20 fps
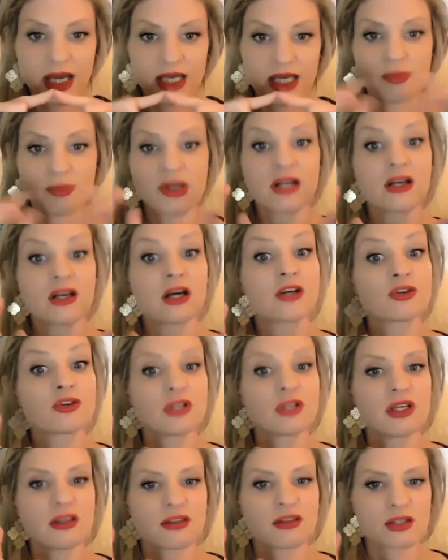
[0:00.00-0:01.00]
bit, and
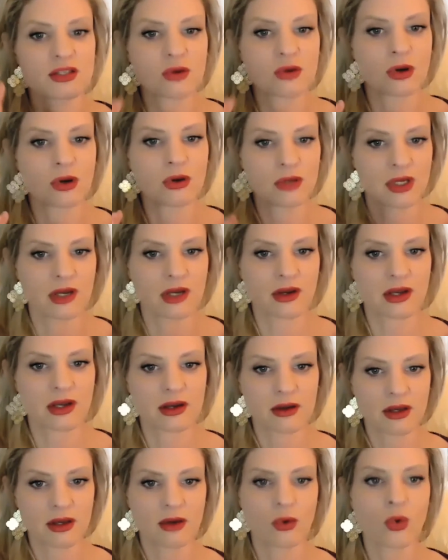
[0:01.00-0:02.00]
underneath is
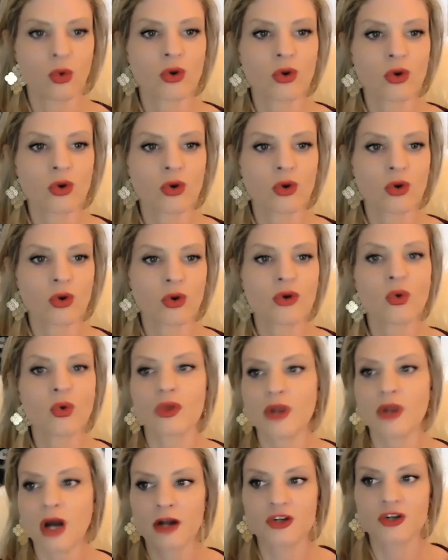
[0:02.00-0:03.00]
or the hard
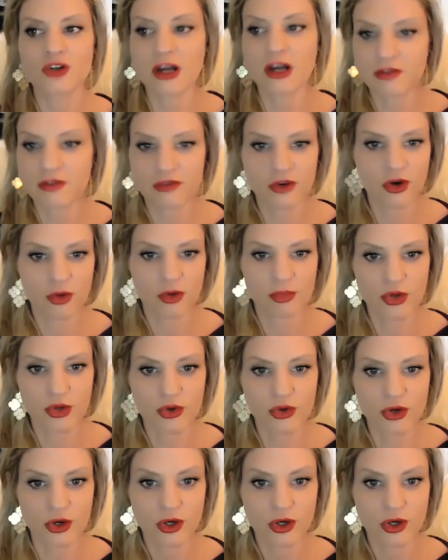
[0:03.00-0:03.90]
drive of your computer.